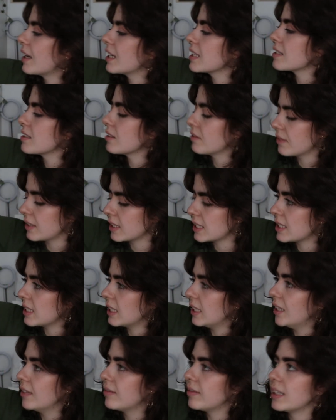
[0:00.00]
rest of
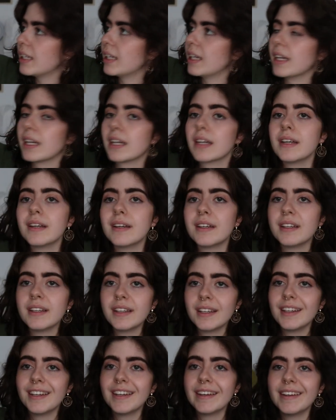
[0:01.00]
this evening
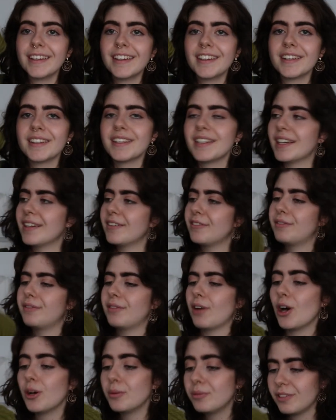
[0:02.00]

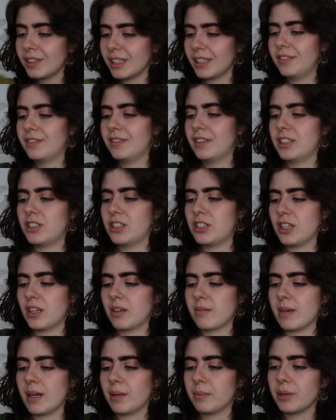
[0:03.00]
hopefully
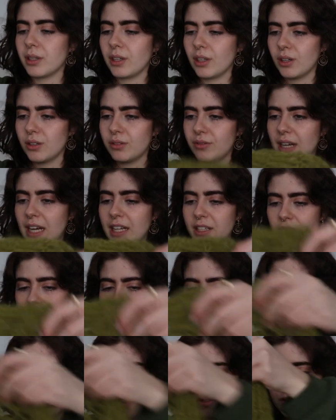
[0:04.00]
finishing my pullover. I
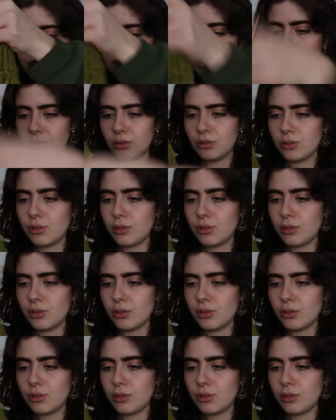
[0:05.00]
don't have to do